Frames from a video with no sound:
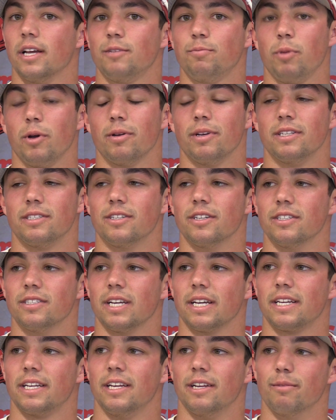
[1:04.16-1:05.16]
that's probably as good as
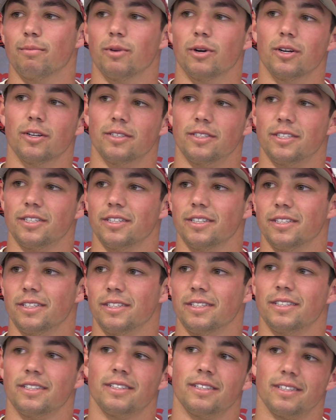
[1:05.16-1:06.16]
I can hit a ball to
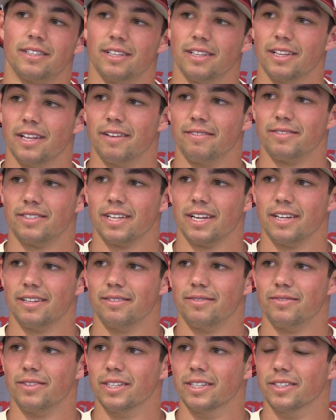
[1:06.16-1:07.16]
the left side of
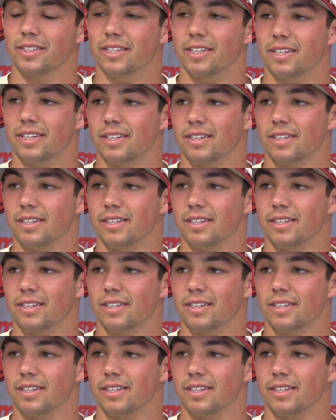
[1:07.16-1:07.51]
the field.